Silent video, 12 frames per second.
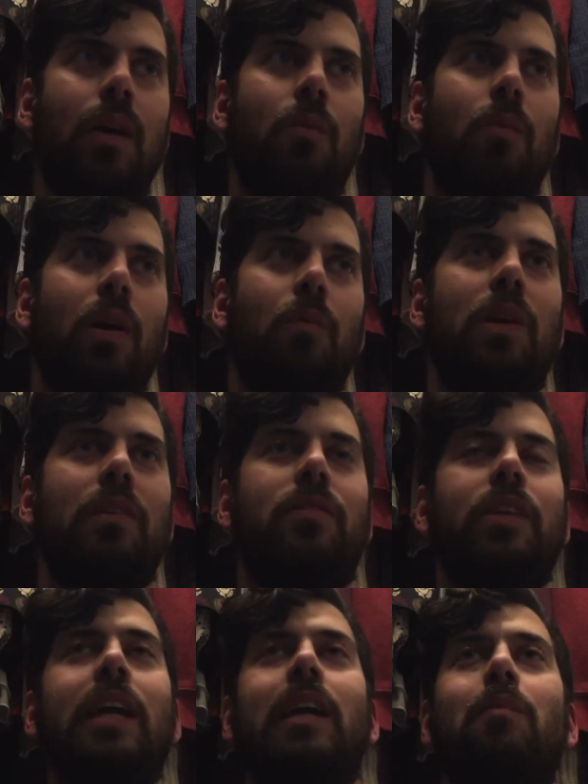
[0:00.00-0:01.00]
where we
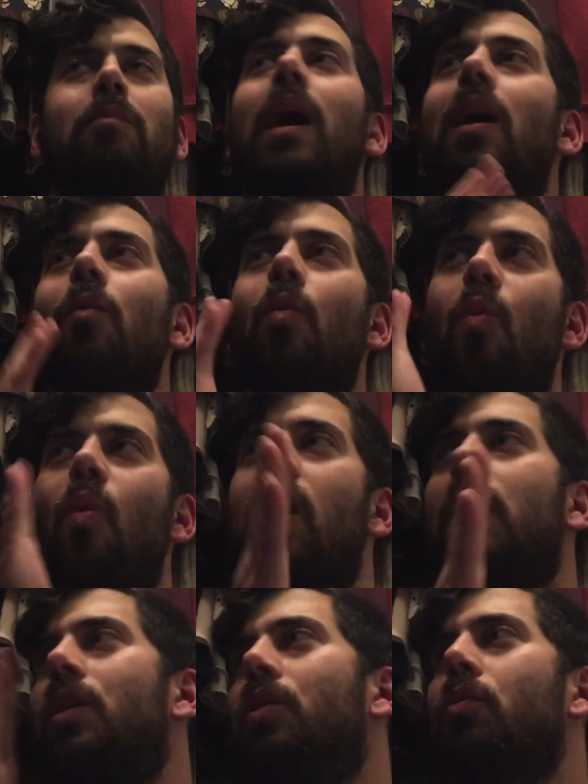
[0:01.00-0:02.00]
think about
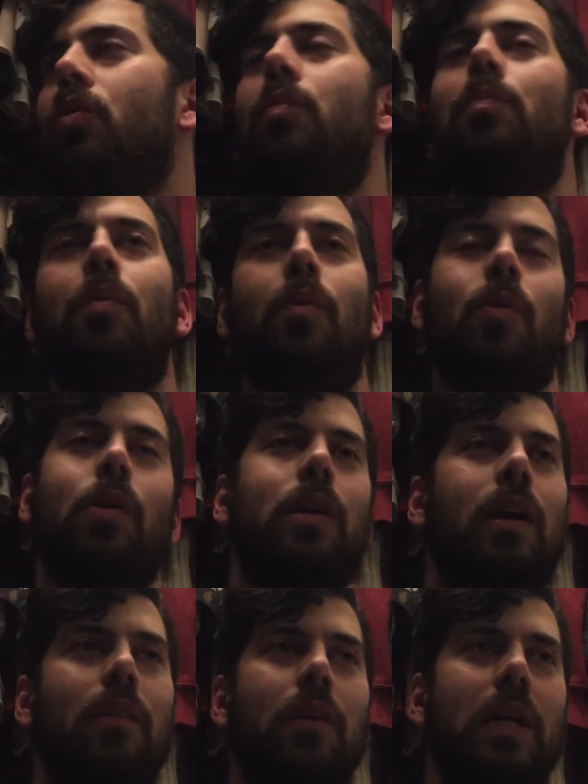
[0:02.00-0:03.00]
one group or
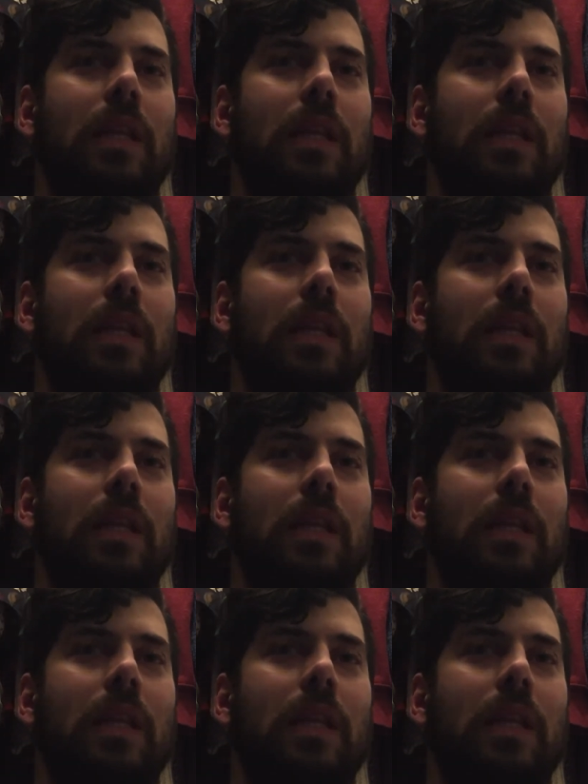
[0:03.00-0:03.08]
another.